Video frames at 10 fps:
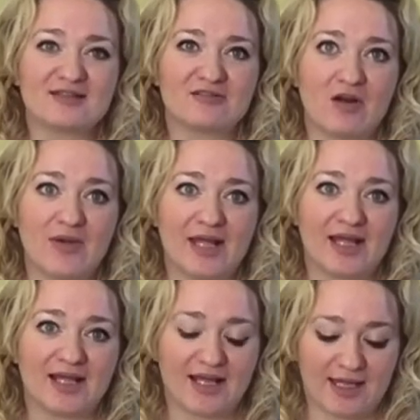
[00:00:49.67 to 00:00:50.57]

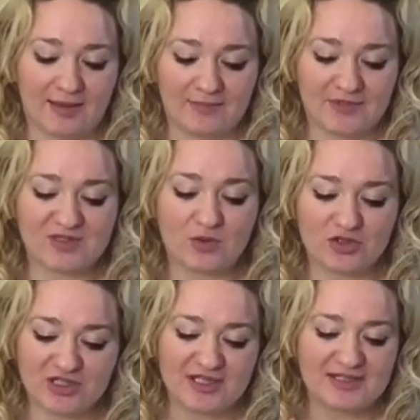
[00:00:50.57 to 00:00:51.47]
growing
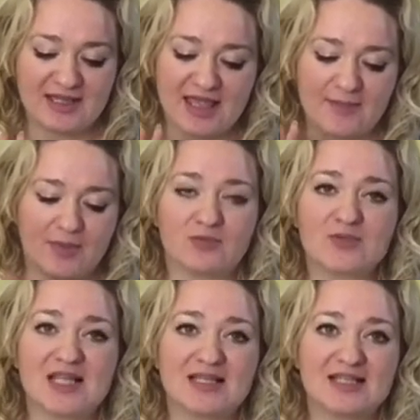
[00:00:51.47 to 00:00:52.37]
squash this year but
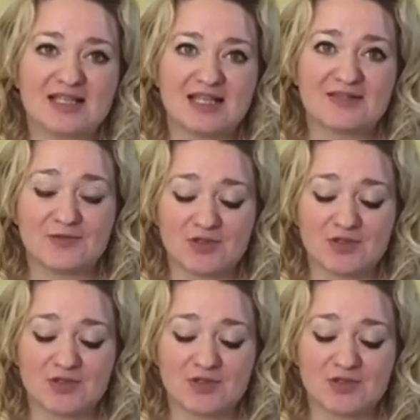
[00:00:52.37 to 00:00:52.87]
was unsuccessful.